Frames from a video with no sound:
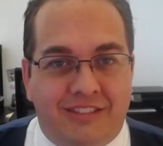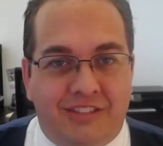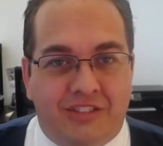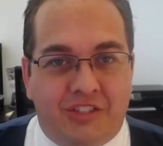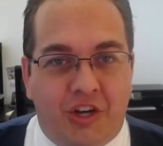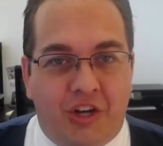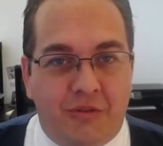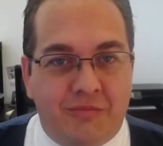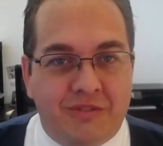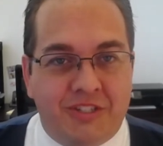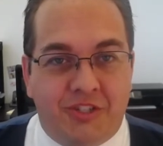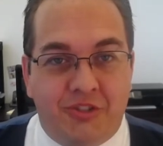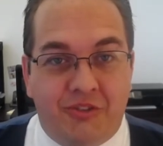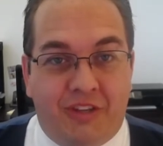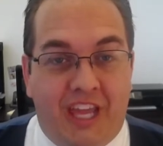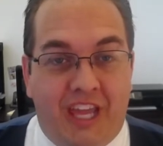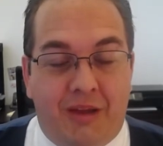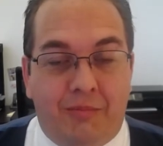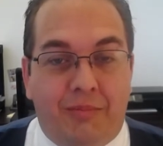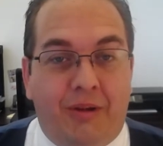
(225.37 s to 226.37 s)
terms that you
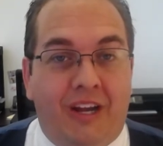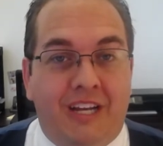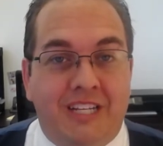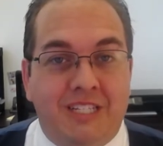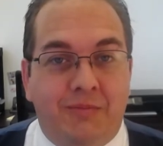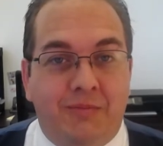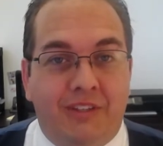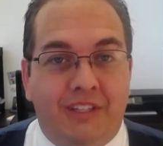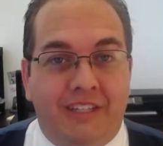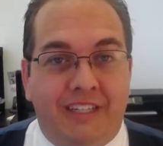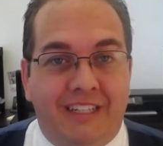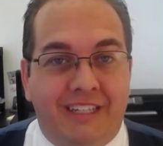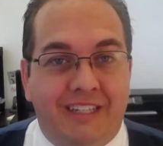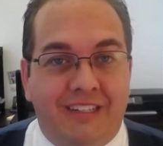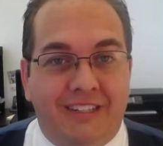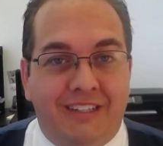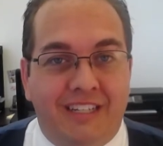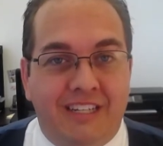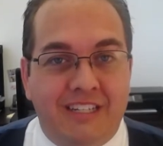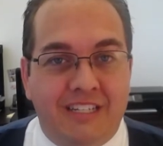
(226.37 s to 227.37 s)
can't possibly hear,
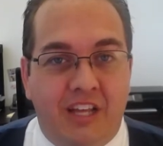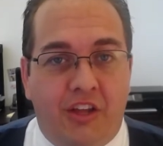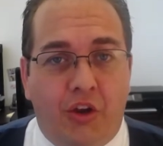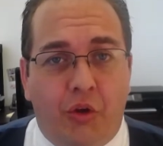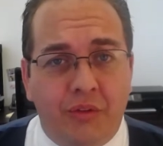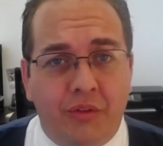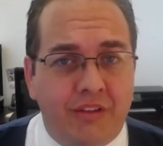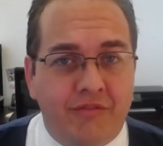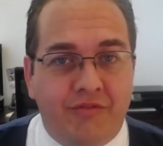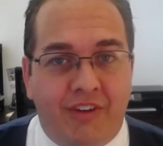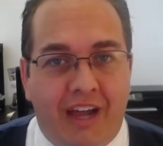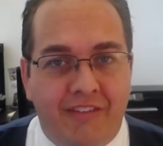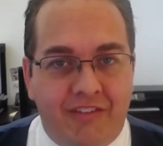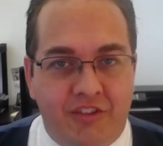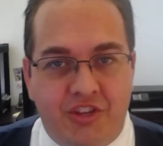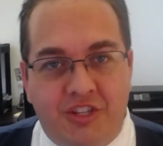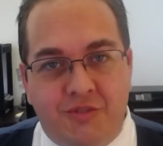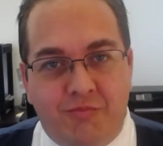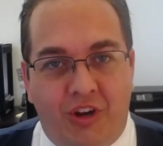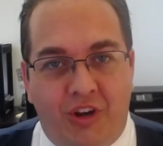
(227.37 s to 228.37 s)
and they said only 5 at
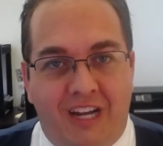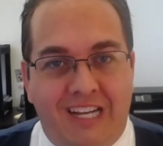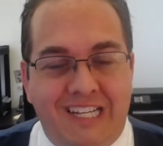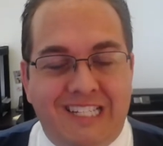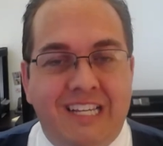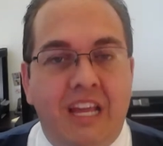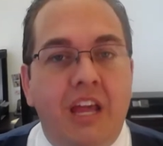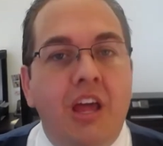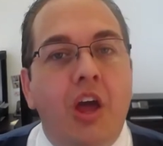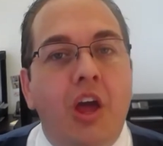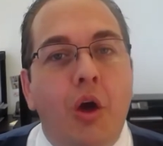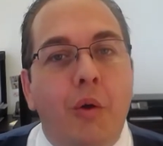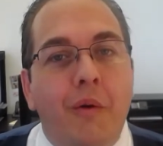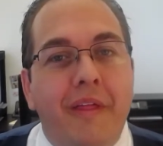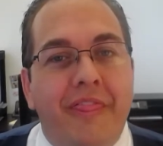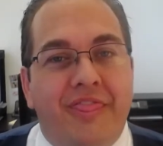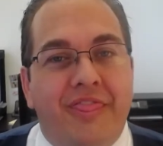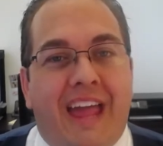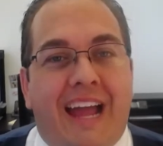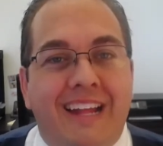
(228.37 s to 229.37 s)
this price. Well,
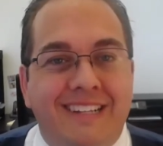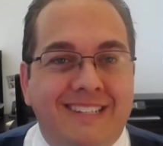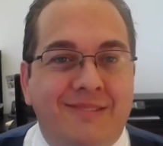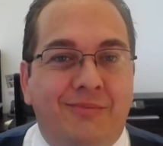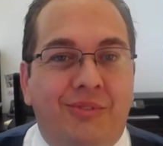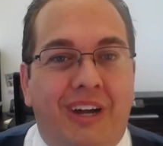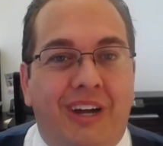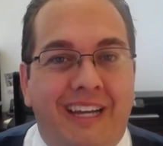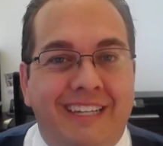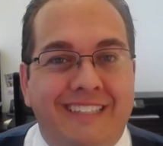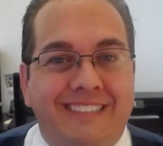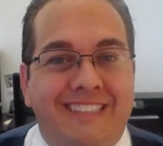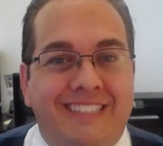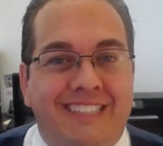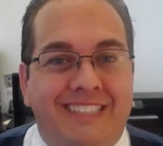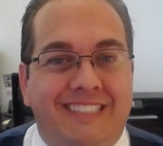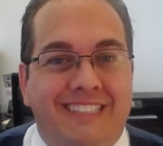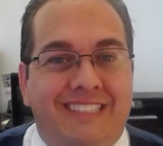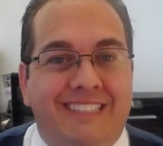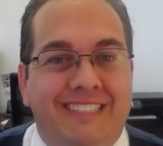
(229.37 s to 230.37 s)
that's why
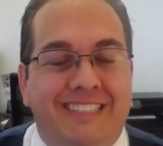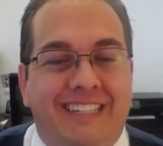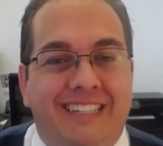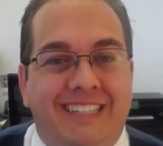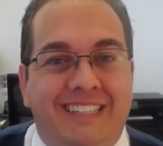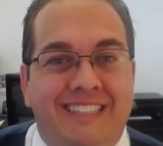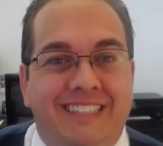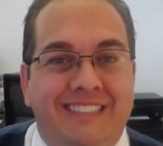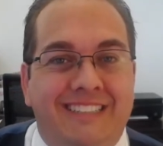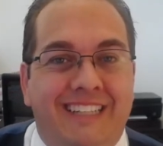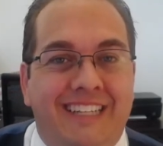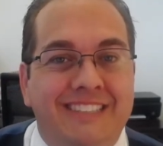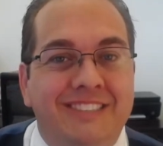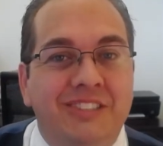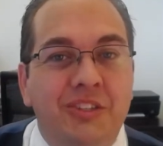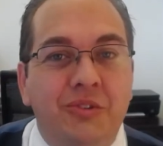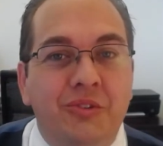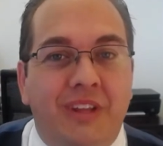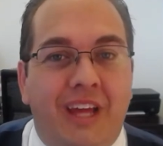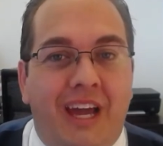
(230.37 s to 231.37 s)
that they
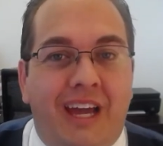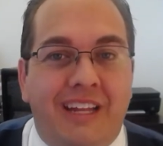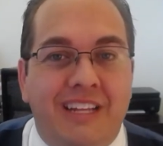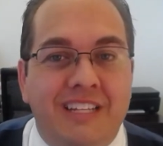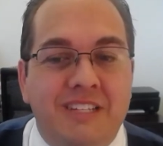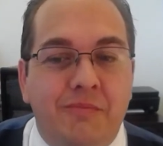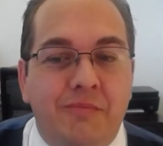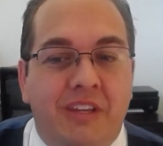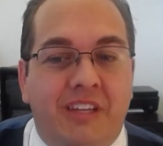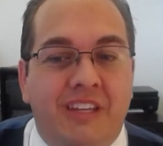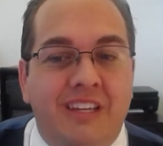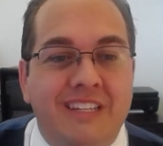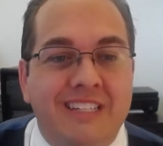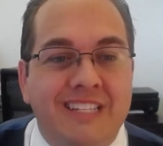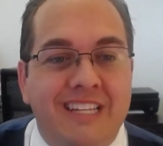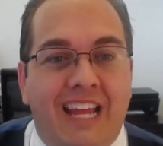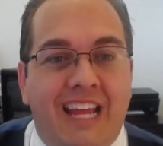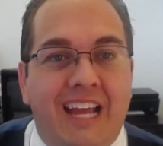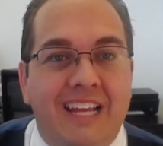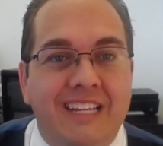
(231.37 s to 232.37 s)
do that, is because
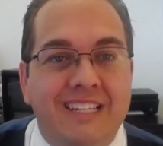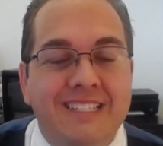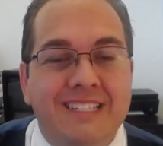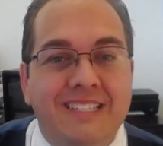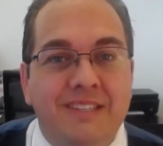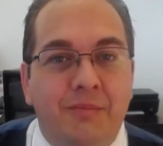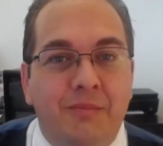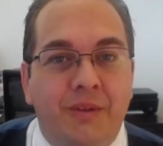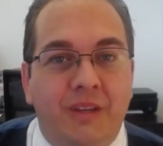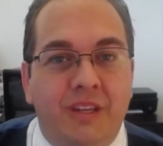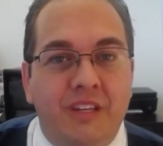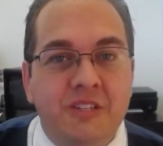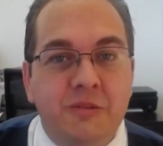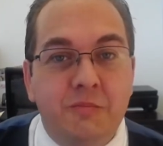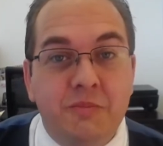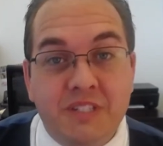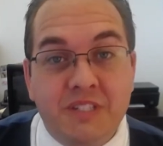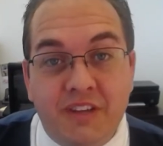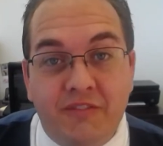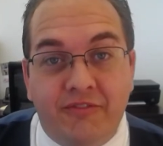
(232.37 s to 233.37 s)
it has to be
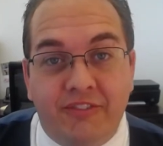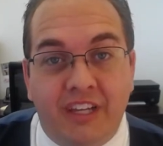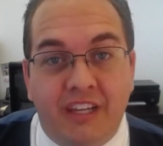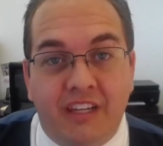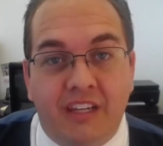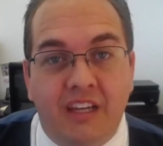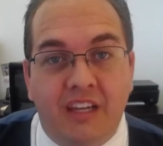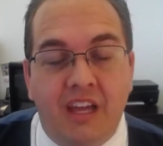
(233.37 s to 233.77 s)
specific.